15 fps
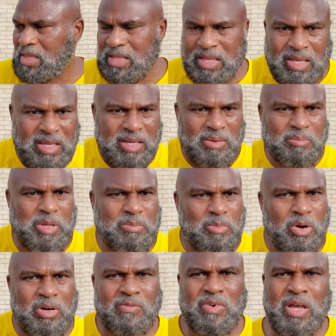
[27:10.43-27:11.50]
he could be
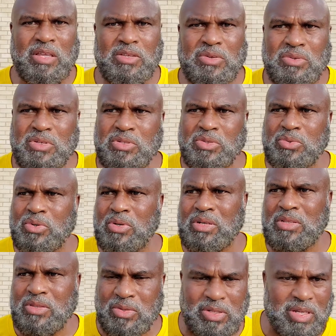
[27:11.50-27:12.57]
motivating you to do a
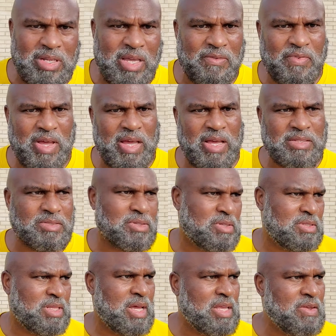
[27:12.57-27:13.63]
three-day fast or
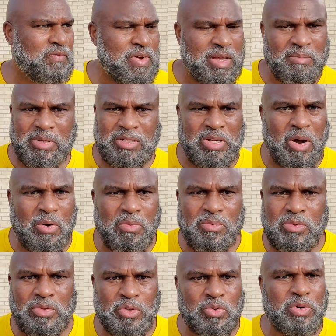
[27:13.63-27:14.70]
a Daniel fast. But
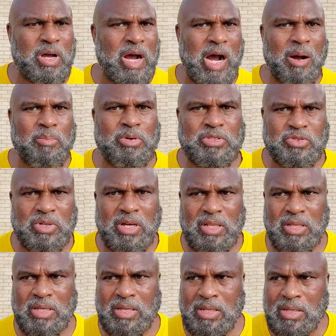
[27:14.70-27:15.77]
don't do it
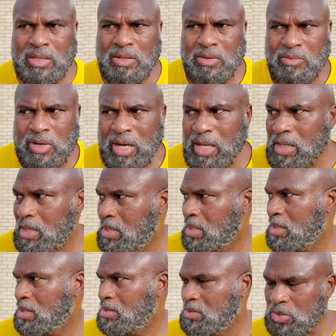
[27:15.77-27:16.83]
arbitrarily, right?
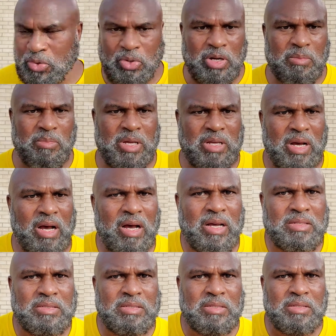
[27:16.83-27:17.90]
Do it
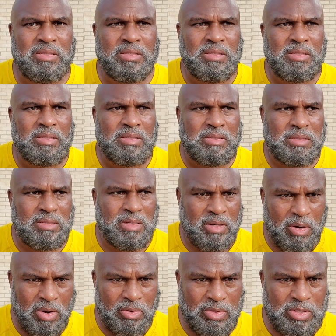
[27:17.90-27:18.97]
because the
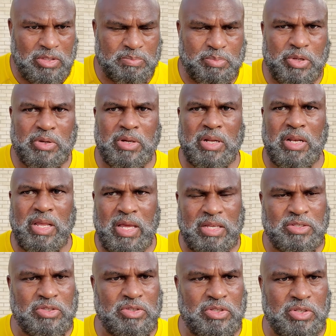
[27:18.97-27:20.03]
Holy Spirit
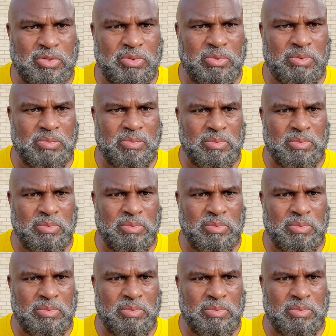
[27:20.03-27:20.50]
led you to.